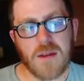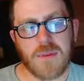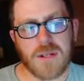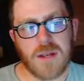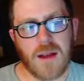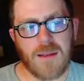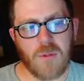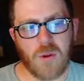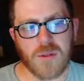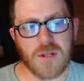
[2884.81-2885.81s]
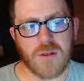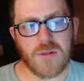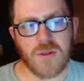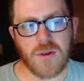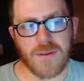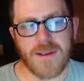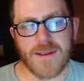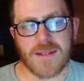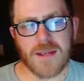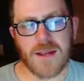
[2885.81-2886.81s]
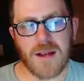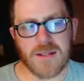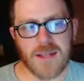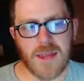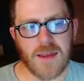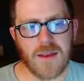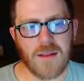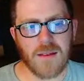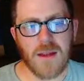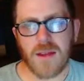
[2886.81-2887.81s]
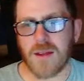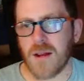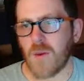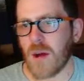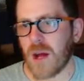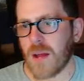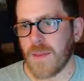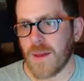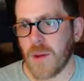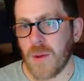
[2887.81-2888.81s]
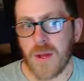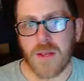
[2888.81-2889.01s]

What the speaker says: But Time Lords are notoriously hard to kill. You know what aren't though?